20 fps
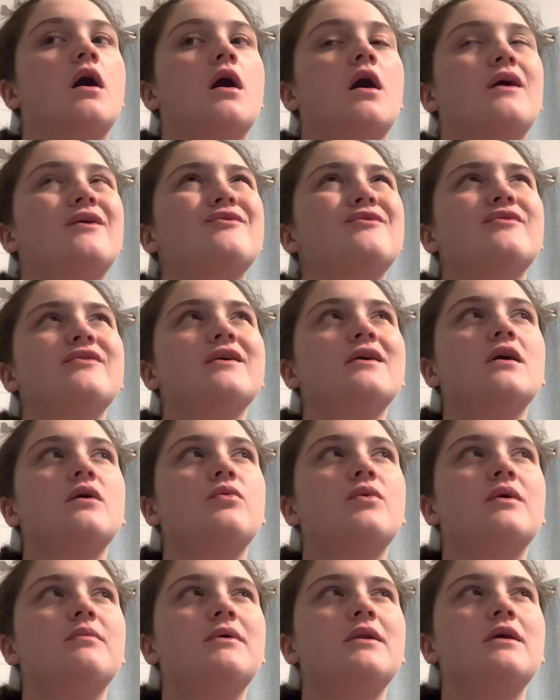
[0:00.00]
I don't think I
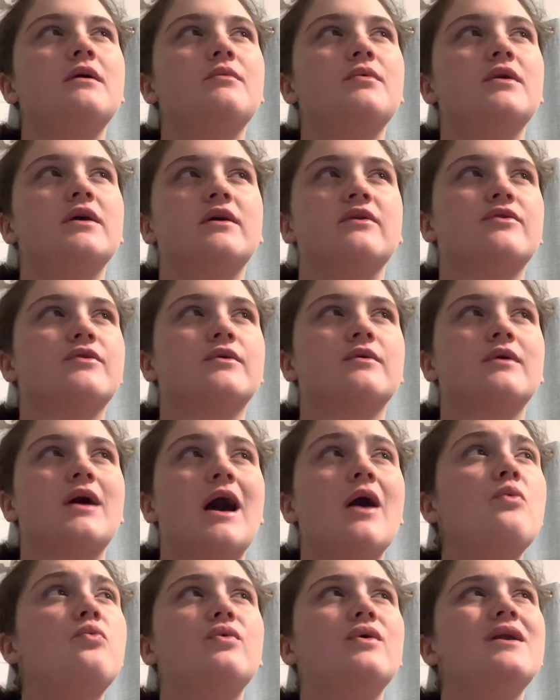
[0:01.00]
would have been able to get through.
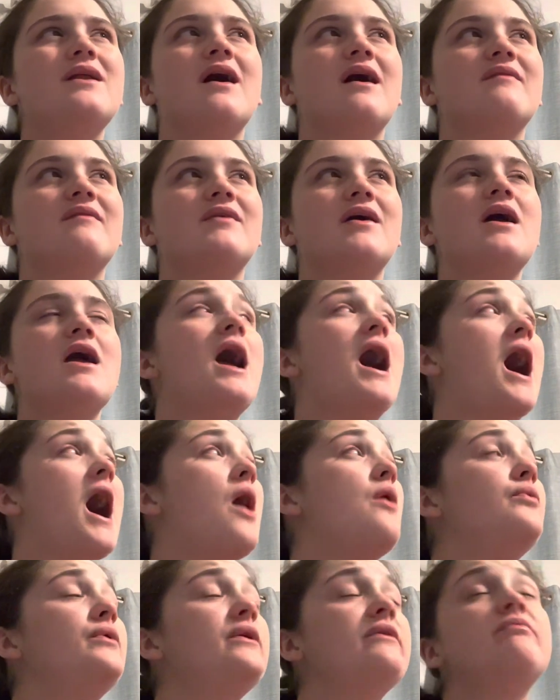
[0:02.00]
I would have, I
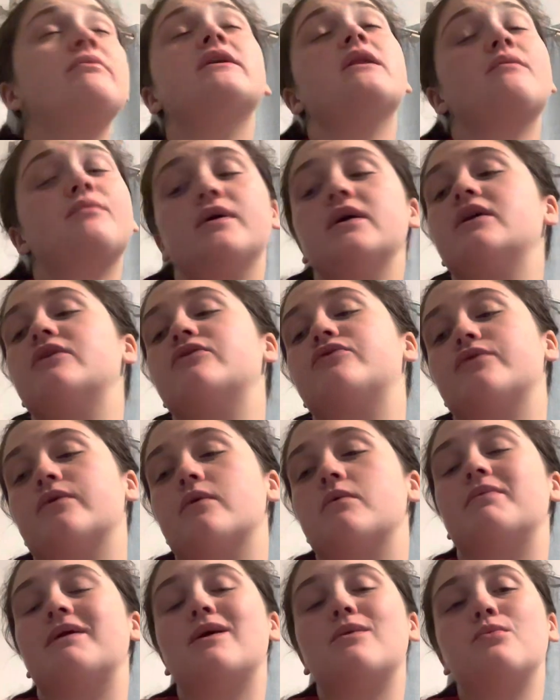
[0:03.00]
would have been able to get through
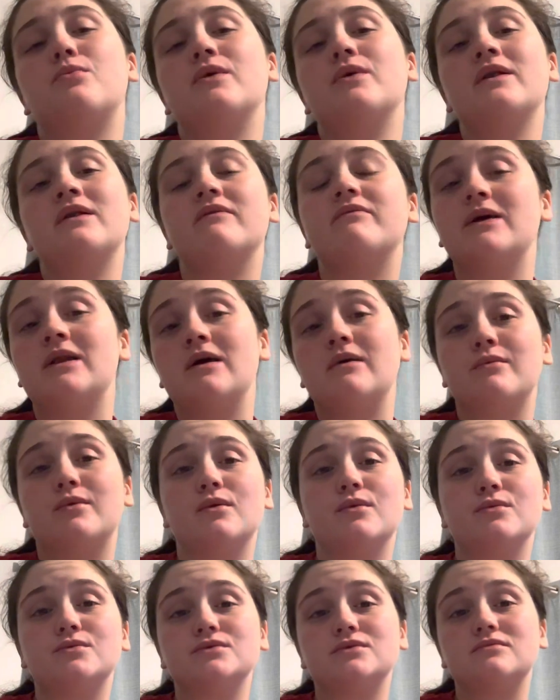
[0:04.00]
it, but I wouldn't have been
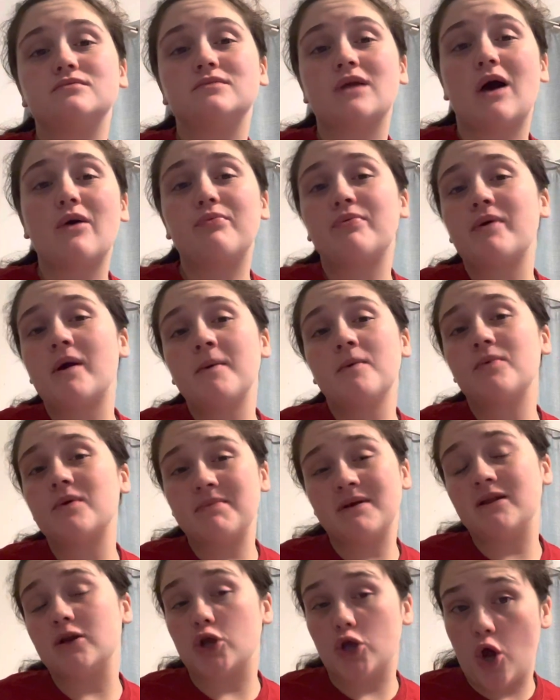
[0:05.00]
able to, I probably would have
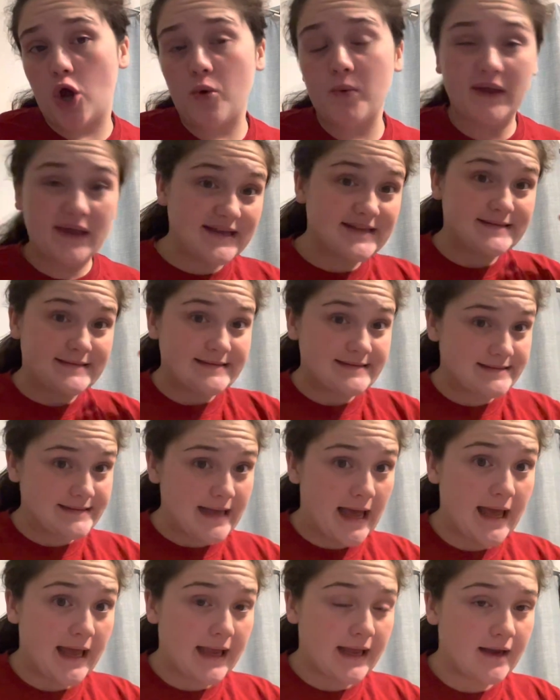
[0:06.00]
been going
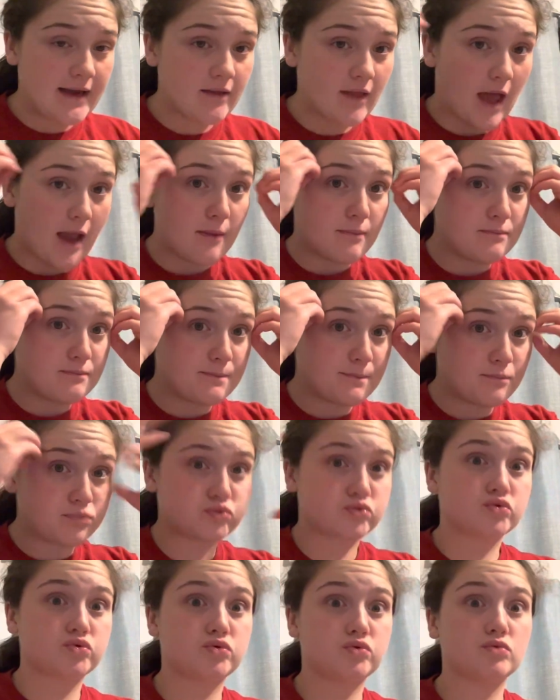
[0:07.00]
insane. Like,
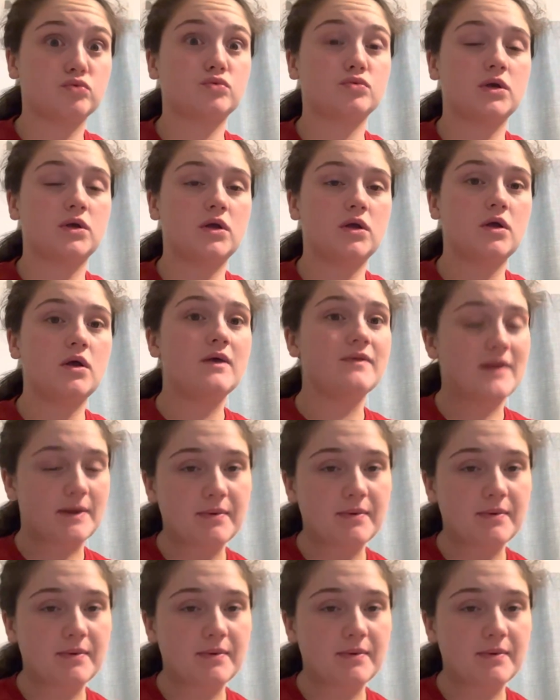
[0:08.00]
they